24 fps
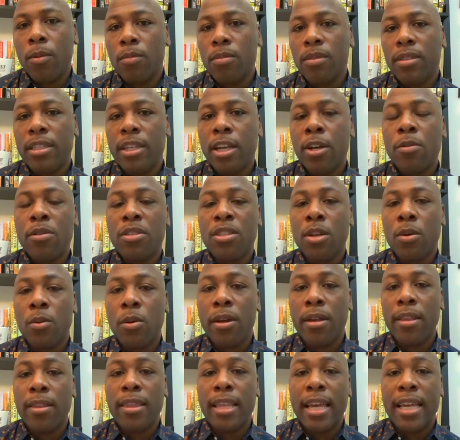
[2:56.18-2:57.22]
deal with
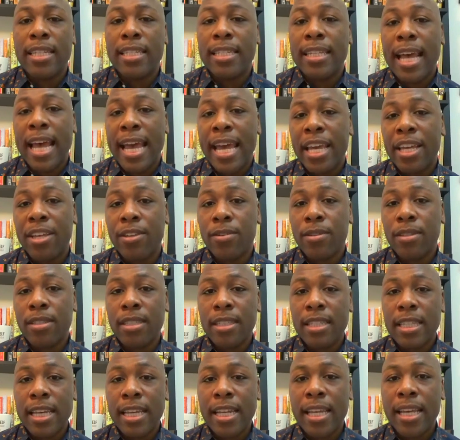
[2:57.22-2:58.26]
someone that's not in your
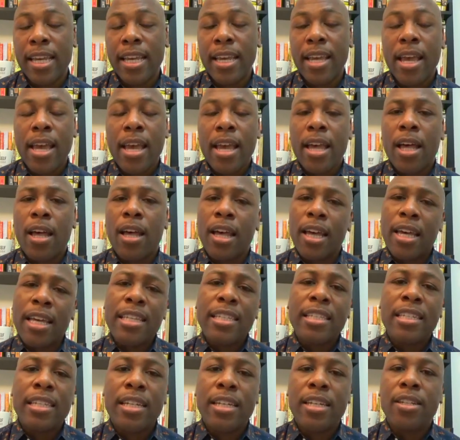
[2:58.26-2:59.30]
city,
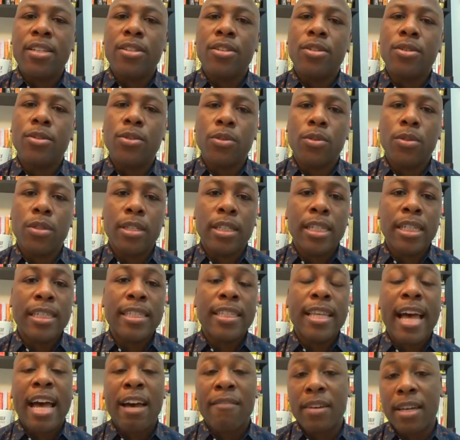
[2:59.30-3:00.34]
it's good to at least
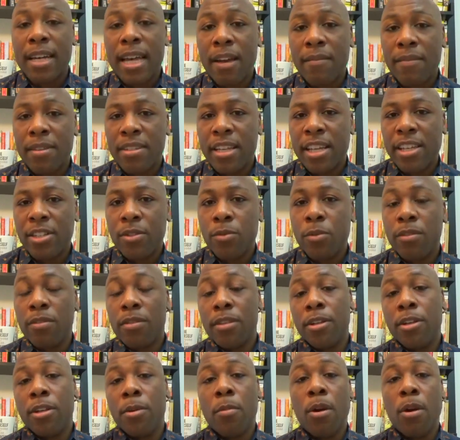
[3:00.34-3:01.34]
have a conversation with them